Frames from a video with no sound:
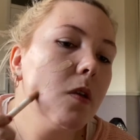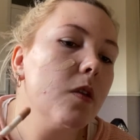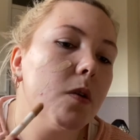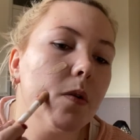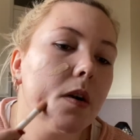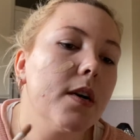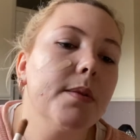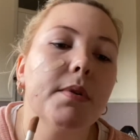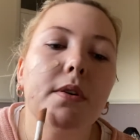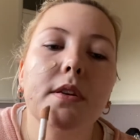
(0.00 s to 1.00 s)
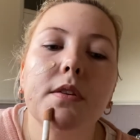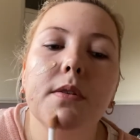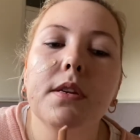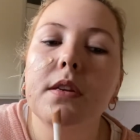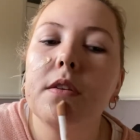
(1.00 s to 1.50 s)
so I am going to
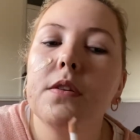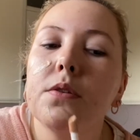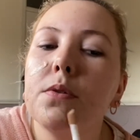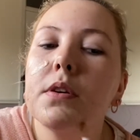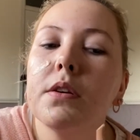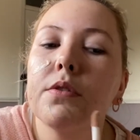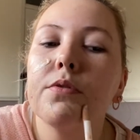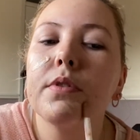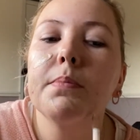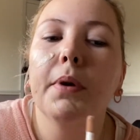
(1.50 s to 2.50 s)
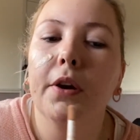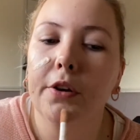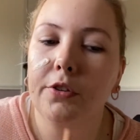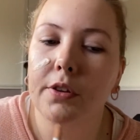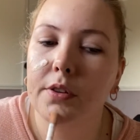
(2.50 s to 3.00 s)
need to
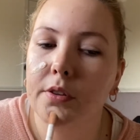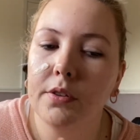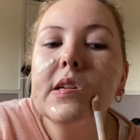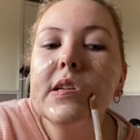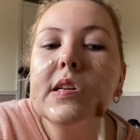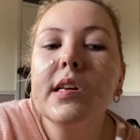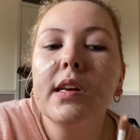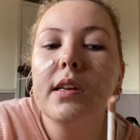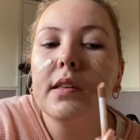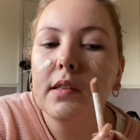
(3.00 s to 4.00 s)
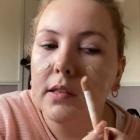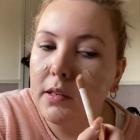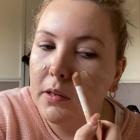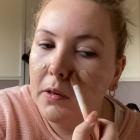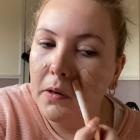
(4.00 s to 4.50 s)
repurchase. It is
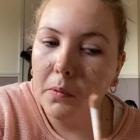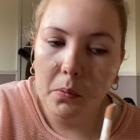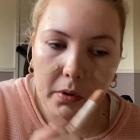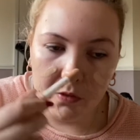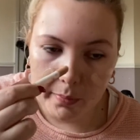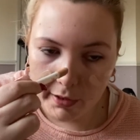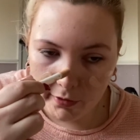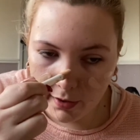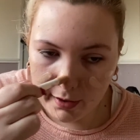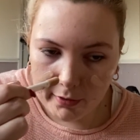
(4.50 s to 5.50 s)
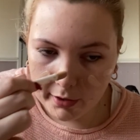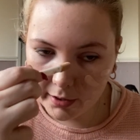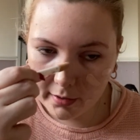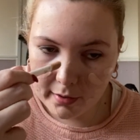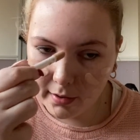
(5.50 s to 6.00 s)
one of my
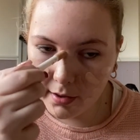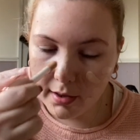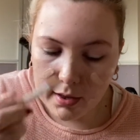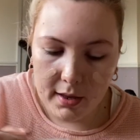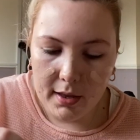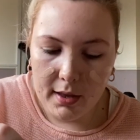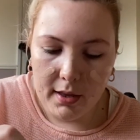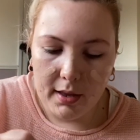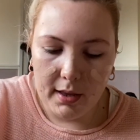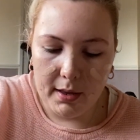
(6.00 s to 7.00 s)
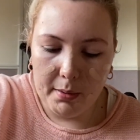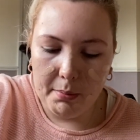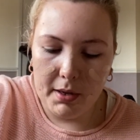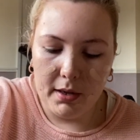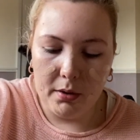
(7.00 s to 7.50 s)
favorites.
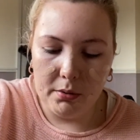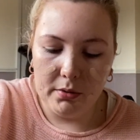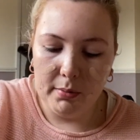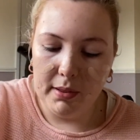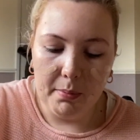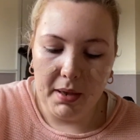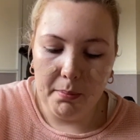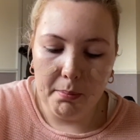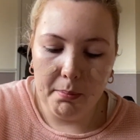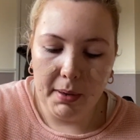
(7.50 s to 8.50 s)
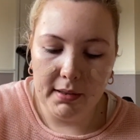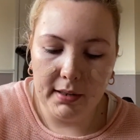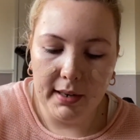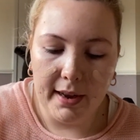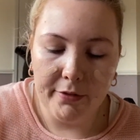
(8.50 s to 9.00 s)
It goes with me
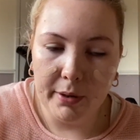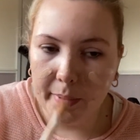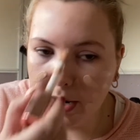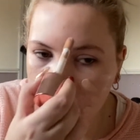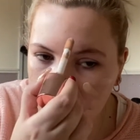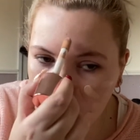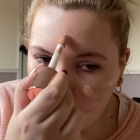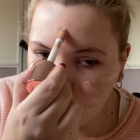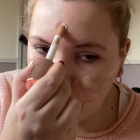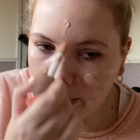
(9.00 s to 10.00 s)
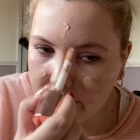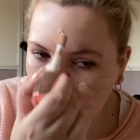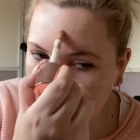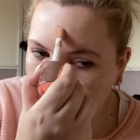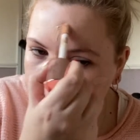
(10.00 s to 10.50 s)
basically everywhere. I wear it
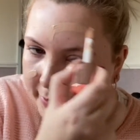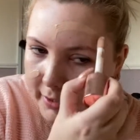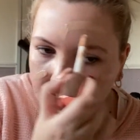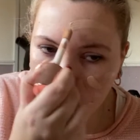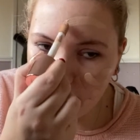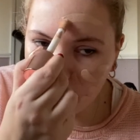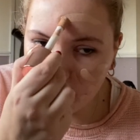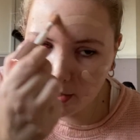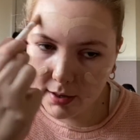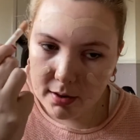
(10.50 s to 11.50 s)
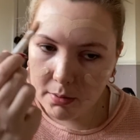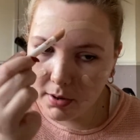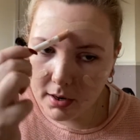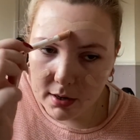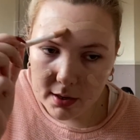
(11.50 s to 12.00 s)
on every night out that I go
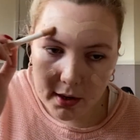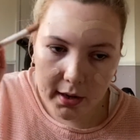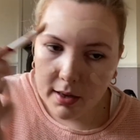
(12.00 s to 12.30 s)
on.